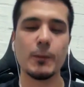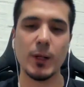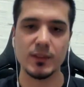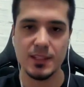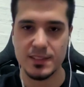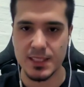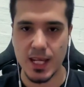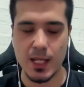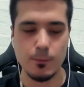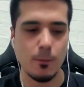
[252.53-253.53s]
about the
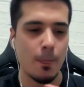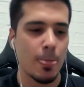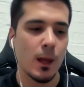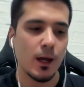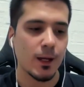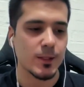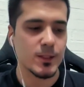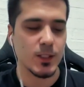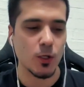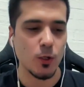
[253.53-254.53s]
same.
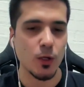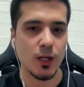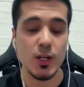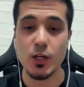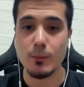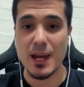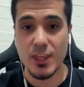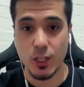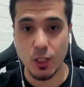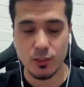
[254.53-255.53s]
So here are my
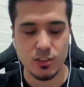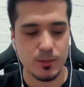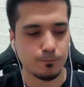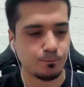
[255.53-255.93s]
thoughts.